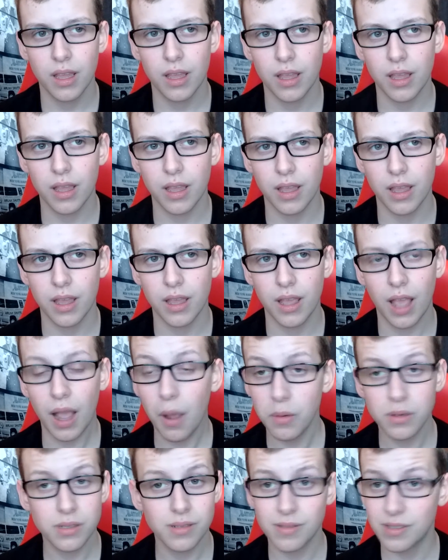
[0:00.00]
Uh,
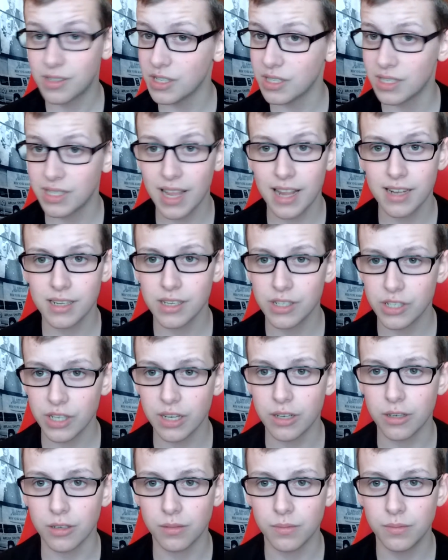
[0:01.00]
I was just sex in
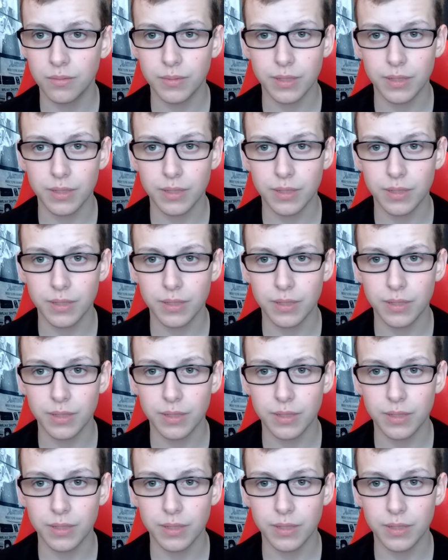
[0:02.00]
general,